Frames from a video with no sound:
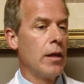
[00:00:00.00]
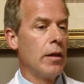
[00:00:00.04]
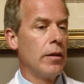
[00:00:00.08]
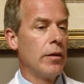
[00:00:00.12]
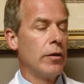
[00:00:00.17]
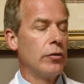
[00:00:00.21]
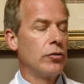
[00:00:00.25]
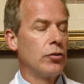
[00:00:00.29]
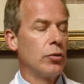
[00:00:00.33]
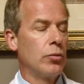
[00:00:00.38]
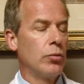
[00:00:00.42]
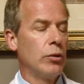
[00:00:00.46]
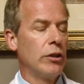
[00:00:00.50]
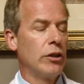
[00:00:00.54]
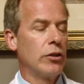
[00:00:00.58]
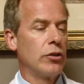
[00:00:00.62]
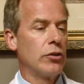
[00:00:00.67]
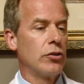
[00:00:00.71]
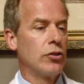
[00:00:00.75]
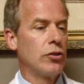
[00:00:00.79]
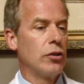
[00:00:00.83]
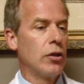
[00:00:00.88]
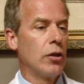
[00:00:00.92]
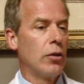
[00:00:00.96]
There's a week
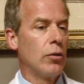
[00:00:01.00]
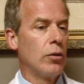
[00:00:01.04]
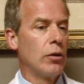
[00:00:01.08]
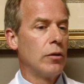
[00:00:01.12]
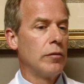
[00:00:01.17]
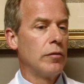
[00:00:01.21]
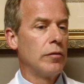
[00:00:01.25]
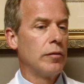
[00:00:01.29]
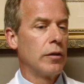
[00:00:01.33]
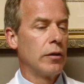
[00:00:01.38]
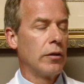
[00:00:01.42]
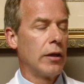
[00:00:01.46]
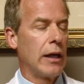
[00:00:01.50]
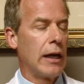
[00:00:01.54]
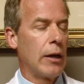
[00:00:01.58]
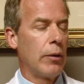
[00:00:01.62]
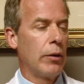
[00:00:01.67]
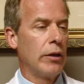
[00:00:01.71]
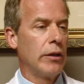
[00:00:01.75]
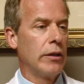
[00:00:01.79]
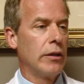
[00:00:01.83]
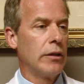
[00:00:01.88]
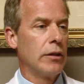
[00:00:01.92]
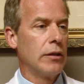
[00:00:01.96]
or so of
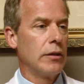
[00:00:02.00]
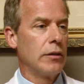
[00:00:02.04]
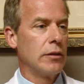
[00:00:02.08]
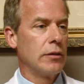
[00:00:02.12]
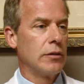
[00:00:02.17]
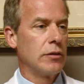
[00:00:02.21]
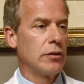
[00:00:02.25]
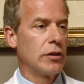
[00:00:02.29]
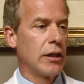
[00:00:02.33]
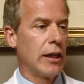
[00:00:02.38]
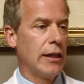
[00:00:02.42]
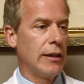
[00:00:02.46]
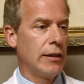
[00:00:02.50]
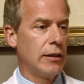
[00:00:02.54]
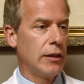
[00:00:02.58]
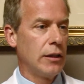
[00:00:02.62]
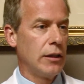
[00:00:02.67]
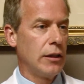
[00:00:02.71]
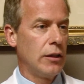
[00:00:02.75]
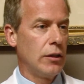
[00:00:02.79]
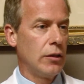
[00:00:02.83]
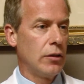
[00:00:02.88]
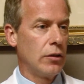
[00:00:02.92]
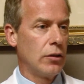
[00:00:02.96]
allowing the site to
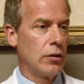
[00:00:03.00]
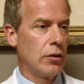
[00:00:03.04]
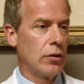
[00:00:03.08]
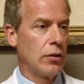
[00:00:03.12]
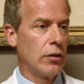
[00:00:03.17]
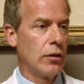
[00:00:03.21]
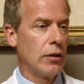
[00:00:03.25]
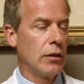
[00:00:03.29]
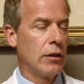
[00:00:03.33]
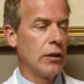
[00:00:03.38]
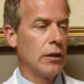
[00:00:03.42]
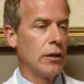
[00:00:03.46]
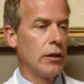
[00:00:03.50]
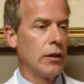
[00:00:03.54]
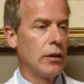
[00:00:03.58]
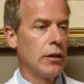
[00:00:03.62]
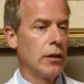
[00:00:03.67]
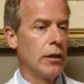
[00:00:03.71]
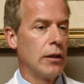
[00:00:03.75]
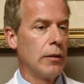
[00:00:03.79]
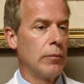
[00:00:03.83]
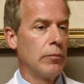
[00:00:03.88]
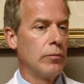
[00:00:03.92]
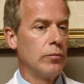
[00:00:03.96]
heal
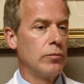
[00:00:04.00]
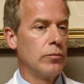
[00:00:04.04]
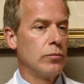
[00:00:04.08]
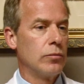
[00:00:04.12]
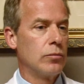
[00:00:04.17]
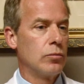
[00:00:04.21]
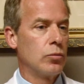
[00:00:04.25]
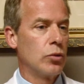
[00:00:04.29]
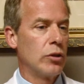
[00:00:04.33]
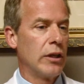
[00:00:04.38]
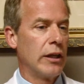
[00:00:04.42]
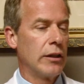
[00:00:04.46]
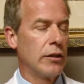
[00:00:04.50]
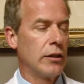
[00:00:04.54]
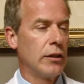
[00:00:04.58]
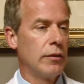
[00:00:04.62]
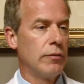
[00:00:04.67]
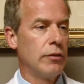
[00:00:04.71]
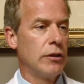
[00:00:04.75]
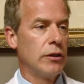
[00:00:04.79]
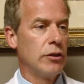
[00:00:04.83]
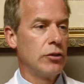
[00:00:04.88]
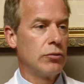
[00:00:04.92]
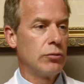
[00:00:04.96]
where
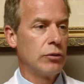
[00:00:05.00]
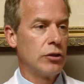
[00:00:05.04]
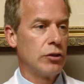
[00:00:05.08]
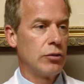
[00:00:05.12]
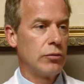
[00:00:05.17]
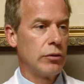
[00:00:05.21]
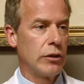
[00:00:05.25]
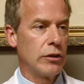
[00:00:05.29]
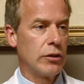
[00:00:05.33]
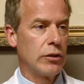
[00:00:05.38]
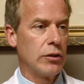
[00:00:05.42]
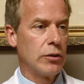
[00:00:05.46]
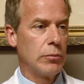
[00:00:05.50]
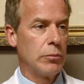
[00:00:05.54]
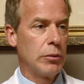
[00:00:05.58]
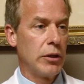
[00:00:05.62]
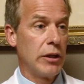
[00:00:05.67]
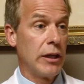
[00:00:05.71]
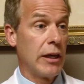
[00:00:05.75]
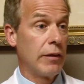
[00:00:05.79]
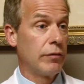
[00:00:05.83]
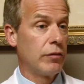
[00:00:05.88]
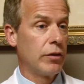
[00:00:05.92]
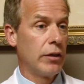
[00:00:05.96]
activity is restricted,
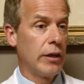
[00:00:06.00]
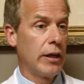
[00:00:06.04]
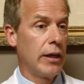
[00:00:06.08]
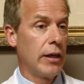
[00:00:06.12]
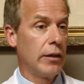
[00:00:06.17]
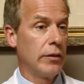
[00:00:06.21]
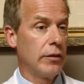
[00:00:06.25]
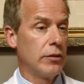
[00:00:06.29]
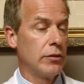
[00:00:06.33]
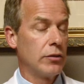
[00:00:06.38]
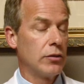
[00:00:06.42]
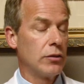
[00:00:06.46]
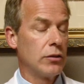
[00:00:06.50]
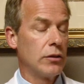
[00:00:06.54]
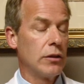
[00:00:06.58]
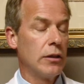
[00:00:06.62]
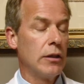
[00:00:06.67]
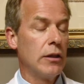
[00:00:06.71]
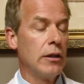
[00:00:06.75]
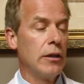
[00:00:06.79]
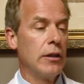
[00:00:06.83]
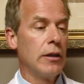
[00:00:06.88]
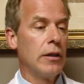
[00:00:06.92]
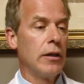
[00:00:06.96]
but after that there's
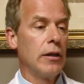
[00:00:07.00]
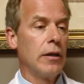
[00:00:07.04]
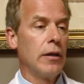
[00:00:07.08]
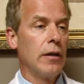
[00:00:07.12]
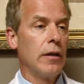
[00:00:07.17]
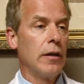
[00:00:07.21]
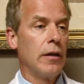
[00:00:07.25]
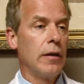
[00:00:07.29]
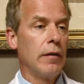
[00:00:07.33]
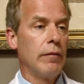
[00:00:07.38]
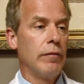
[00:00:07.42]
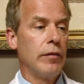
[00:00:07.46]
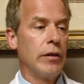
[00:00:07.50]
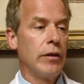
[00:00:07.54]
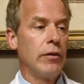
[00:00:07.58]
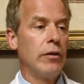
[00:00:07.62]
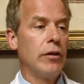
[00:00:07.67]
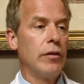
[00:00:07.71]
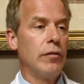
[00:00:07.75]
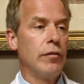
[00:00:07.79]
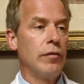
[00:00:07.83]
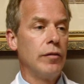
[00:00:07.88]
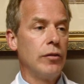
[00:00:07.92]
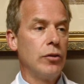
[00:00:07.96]

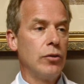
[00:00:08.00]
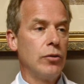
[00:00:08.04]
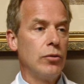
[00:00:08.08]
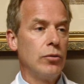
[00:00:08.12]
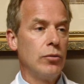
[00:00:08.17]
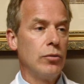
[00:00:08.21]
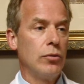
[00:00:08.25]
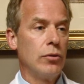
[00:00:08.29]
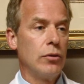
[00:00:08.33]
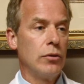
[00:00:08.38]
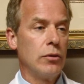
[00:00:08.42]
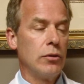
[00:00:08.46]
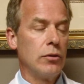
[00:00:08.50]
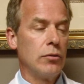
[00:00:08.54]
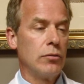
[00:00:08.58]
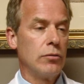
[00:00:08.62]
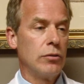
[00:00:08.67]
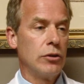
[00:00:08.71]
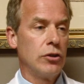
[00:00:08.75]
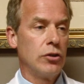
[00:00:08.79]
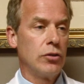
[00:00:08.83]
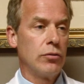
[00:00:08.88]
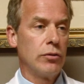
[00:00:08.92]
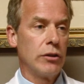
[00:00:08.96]
very few
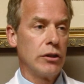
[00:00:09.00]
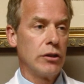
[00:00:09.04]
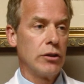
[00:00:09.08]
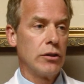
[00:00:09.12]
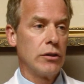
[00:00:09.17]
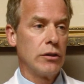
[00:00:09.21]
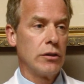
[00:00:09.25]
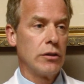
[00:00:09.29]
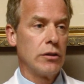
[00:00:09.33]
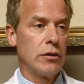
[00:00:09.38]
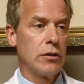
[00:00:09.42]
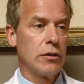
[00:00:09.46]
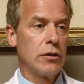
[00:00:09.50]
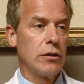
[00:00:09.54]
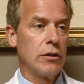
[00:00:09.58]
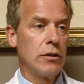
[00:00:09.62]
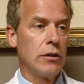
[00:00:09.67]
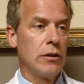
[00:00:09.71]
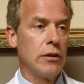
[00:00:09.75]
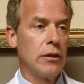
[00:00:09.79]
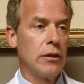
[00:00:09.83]
restrictions.